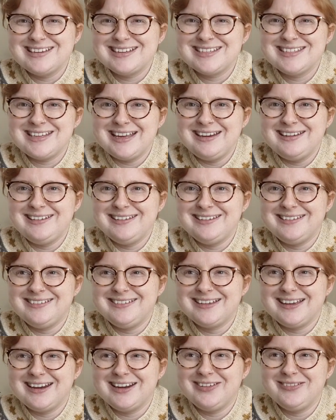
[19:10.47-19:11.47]

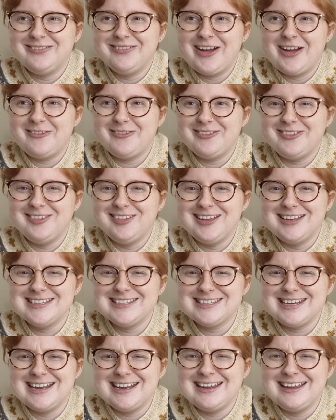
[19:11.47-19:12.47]
excited to kind of have
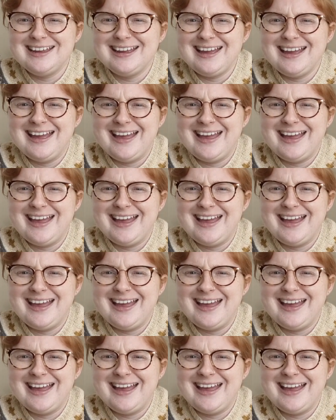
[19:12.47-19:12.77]
realized that I